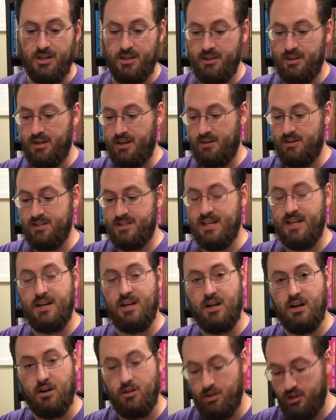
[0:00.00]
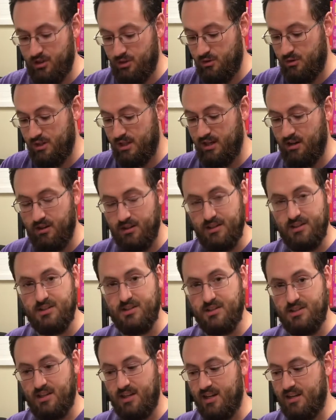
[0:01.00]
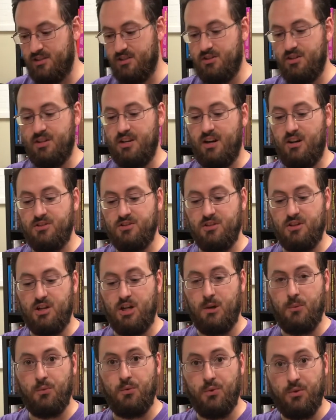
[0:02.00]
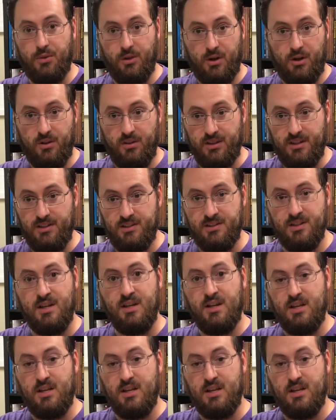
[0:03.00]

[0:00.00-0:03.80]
in there is that not only do you get all these slats, it also comes with all these